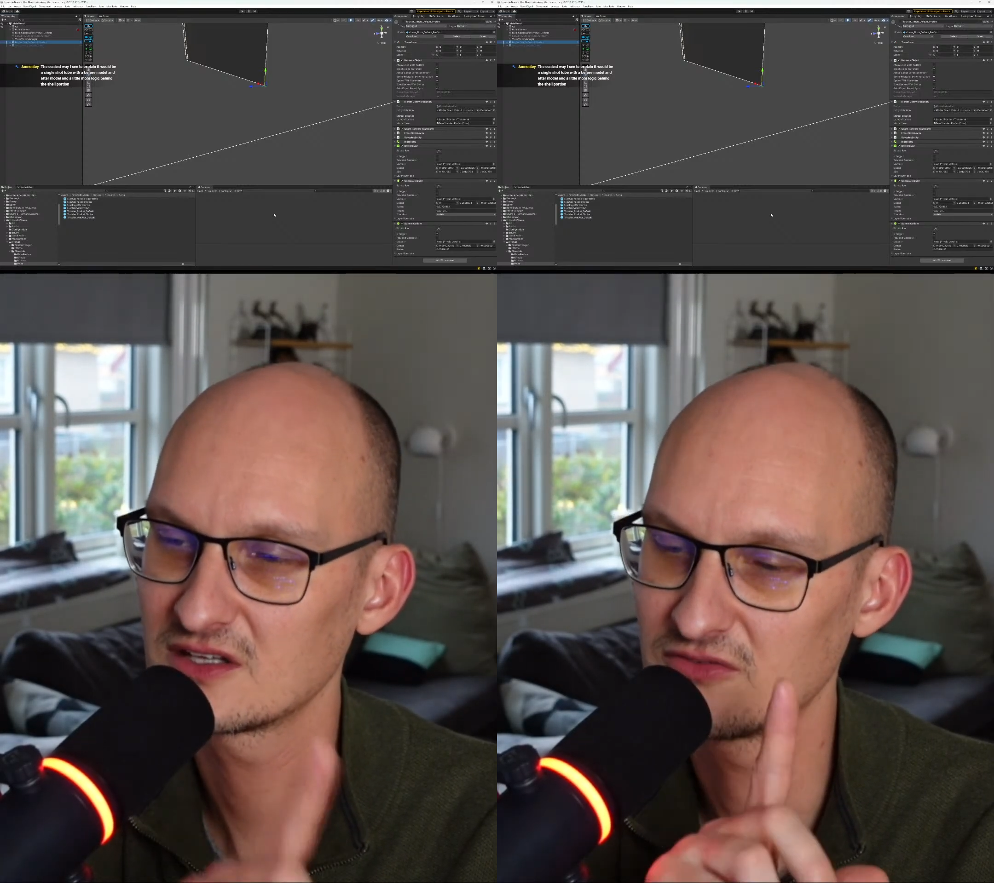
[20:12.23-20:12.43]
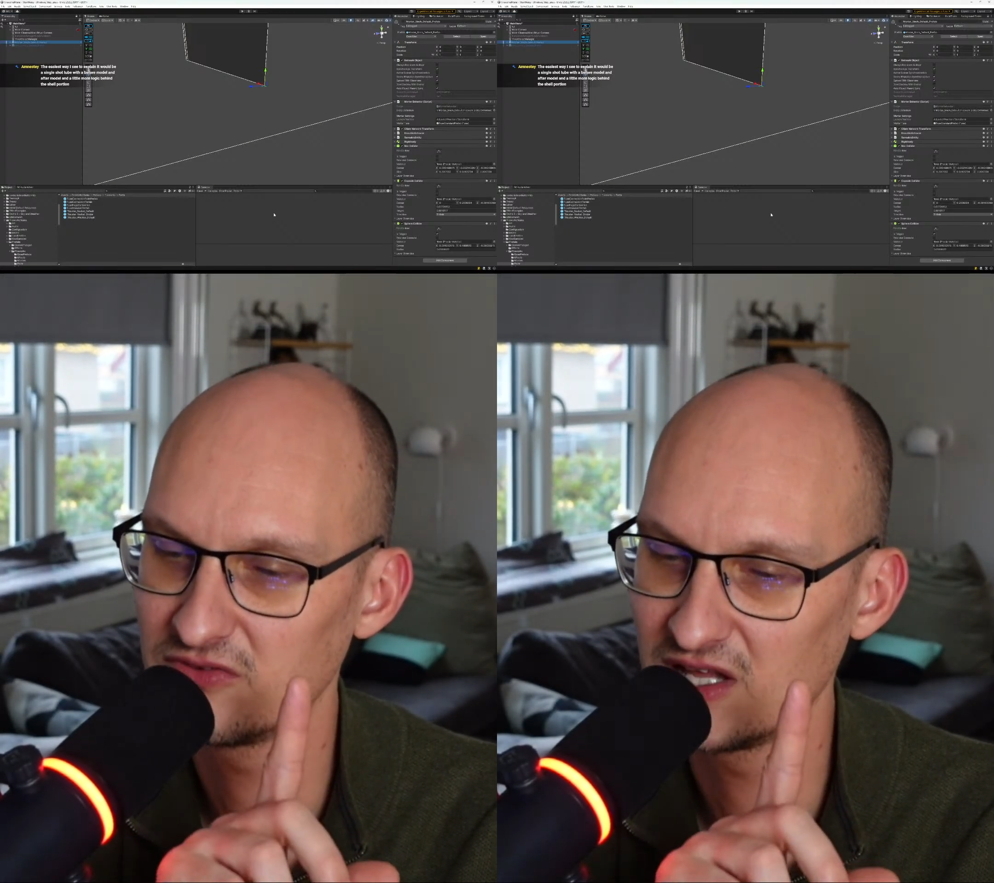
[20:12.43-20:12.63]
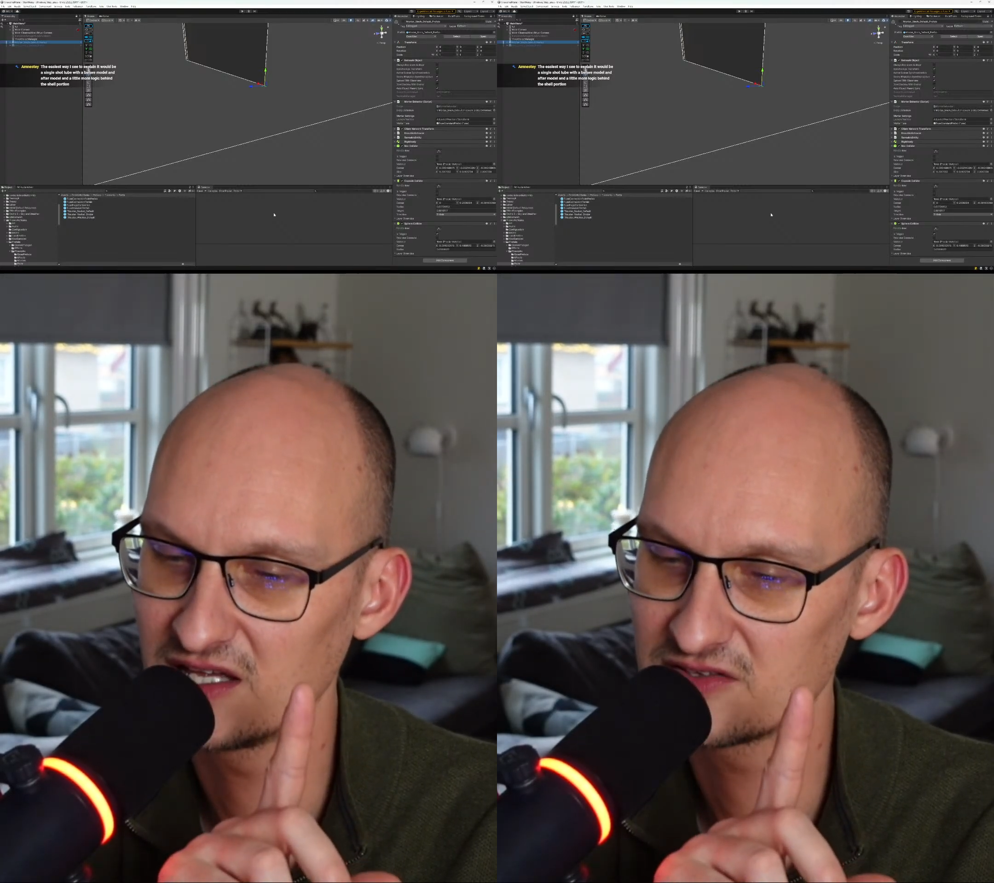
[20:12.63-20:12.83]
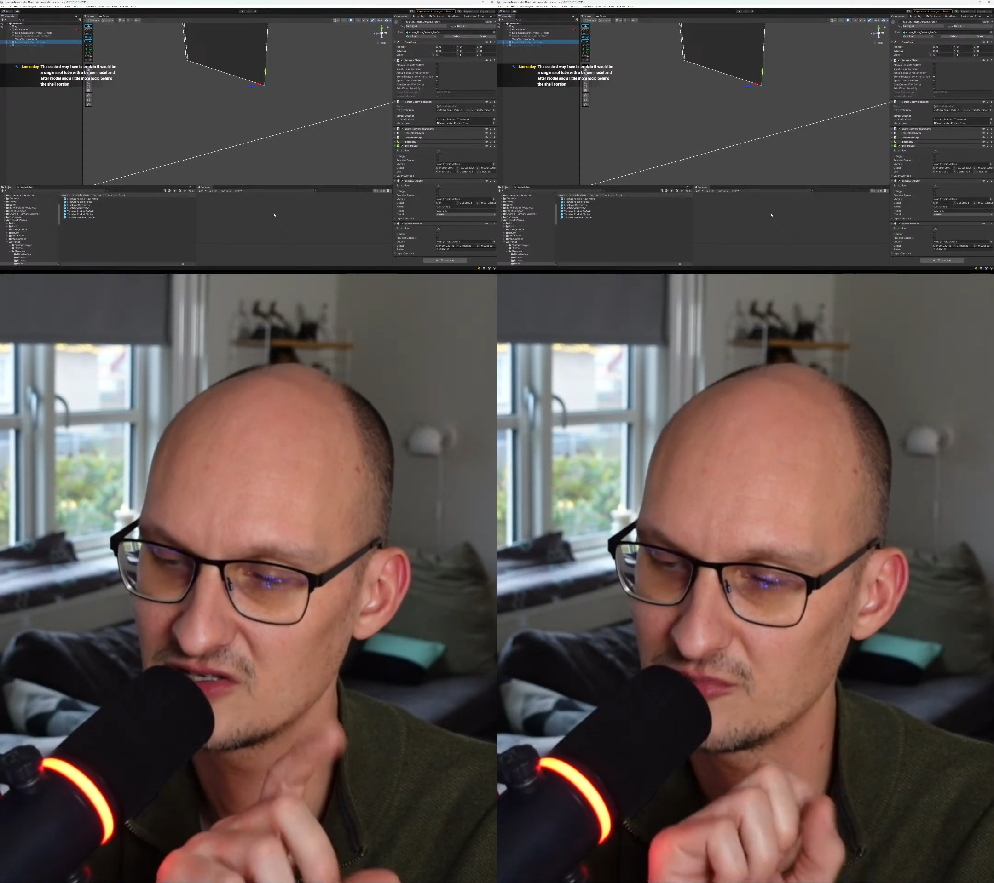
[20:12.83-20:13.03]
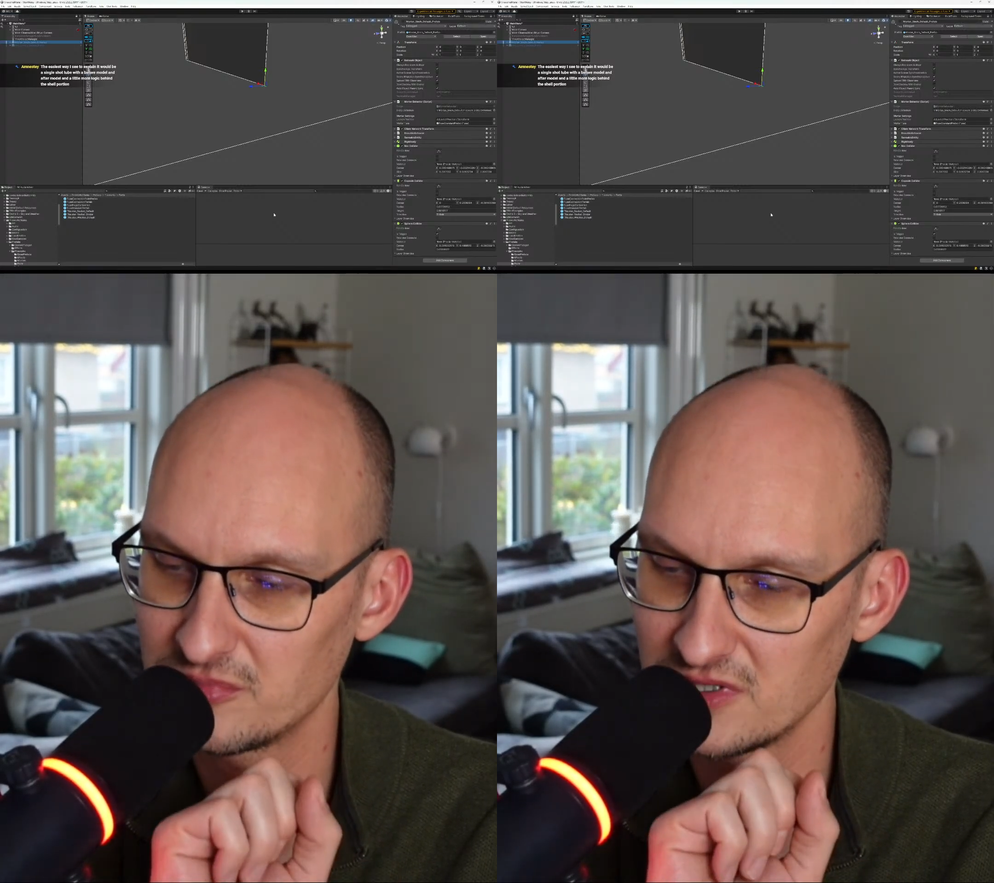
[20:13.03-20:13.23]
that flies
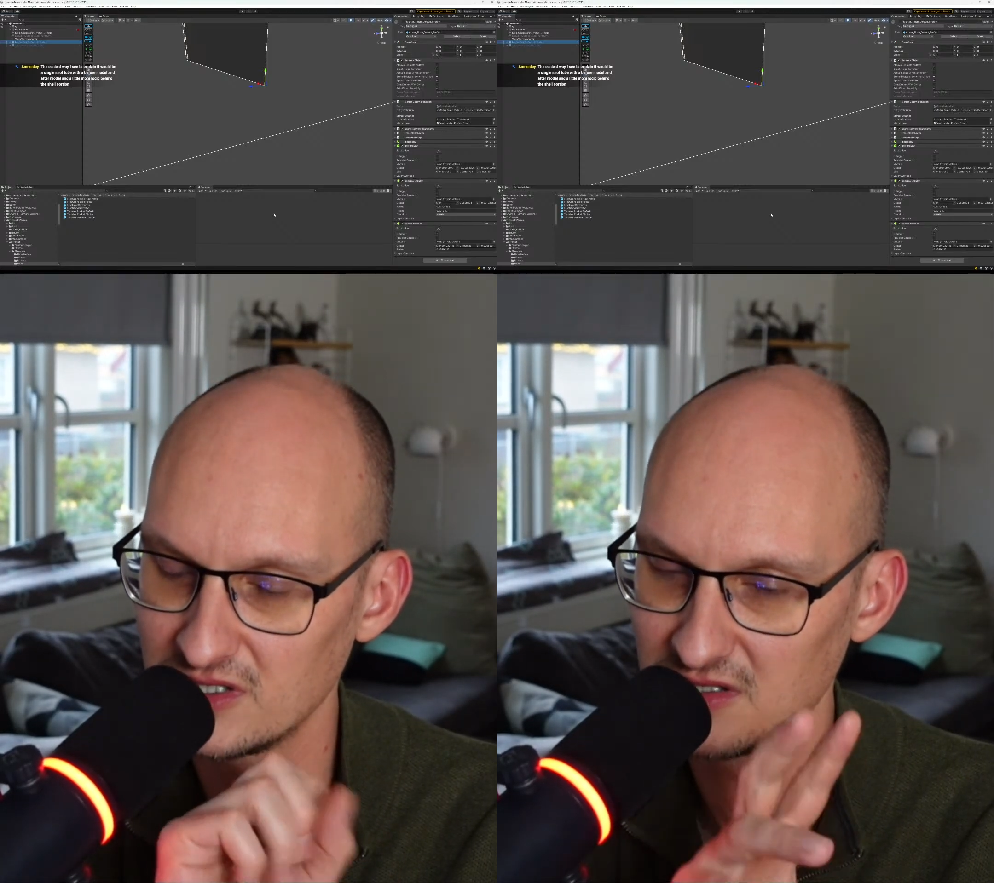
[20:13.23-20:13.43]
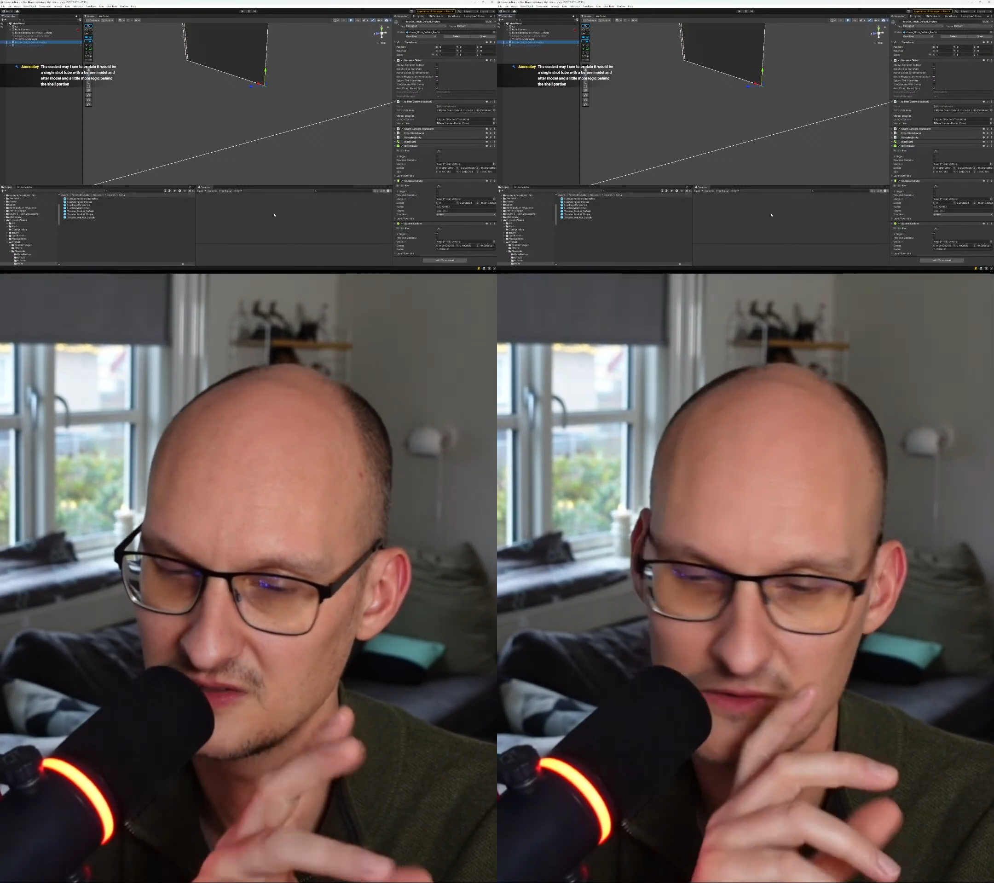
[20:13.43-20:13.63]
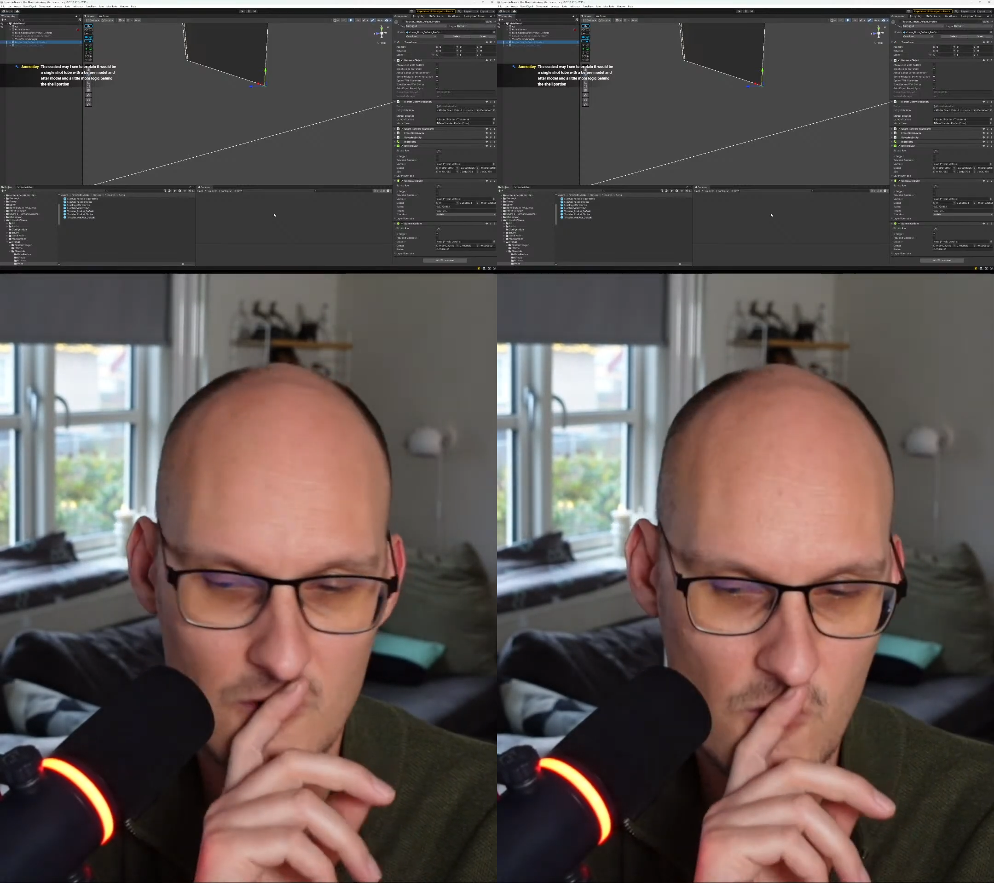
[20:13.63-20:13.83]
up and